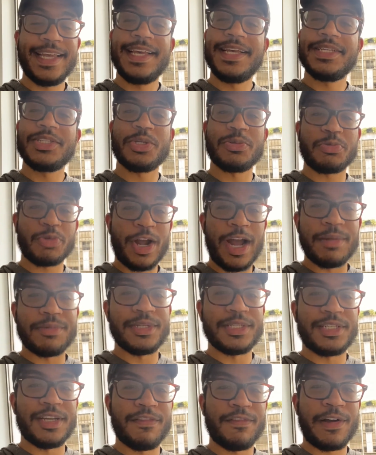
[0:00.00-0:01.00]
Subscribe to
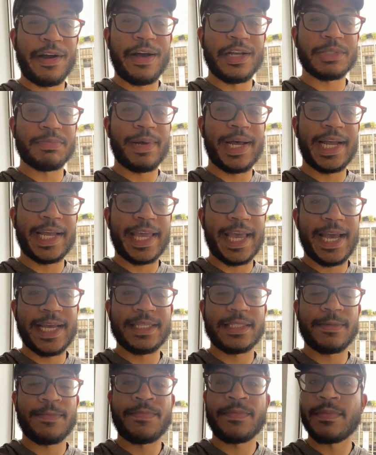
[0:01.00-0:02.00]
the Tough Calls
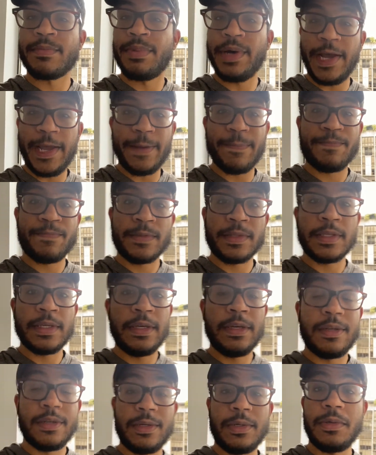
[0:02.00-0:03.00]
Podcast. But
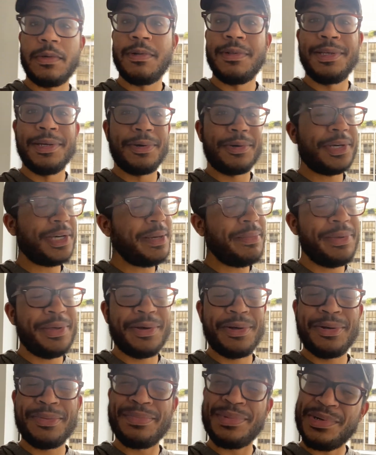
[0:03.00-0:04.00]
Julio could be
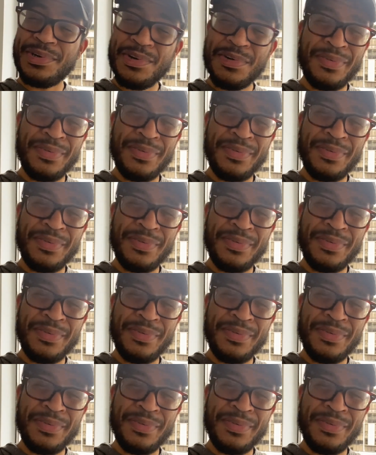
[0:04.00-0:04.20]
on the move,